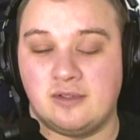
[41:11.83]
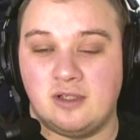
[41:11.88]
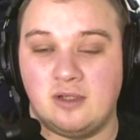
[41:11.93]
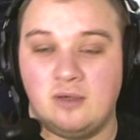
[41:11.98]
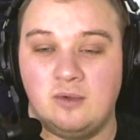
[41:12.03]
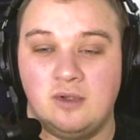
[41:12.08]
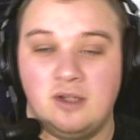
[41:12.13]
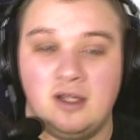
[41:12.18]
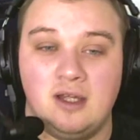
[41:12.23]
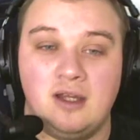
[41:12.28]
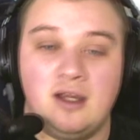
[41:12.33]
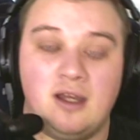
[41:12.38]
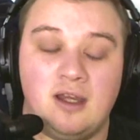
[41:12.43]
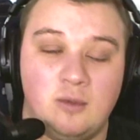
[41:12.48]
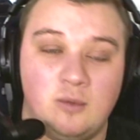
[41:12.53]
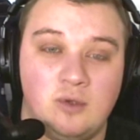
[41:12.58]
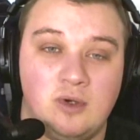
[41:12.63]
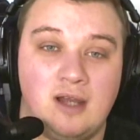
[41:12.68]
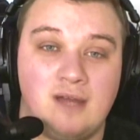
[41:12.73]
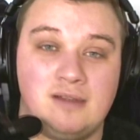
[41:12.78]
So I
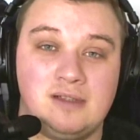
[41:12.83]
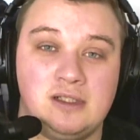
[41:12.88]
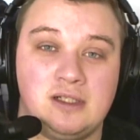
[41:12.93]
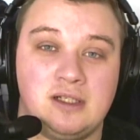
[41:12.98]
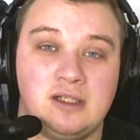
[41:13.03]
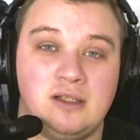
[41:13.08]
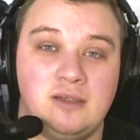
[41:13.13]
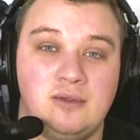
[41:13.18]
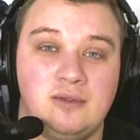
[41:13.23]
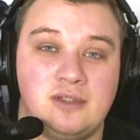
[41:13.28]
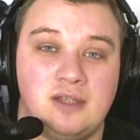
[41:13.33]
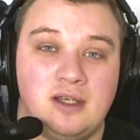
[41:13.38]
will have a look at those.